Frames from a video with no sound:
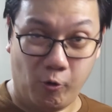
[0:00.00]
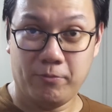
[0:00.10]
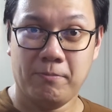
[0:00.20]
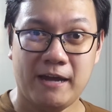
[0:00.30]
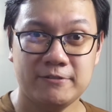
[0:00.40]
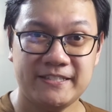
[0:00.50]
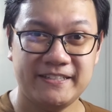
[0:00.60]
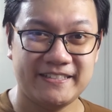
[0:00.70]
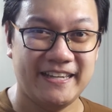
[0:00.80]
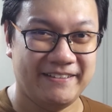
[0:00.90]
or
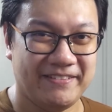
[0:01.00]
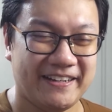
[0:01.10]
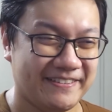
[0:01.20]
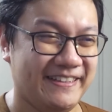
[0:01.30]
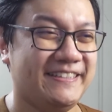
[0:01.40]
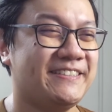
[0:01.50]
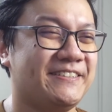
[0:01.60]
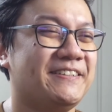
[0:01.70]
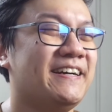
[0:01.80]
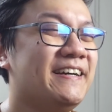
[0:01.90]
mouses, I'm not really sure,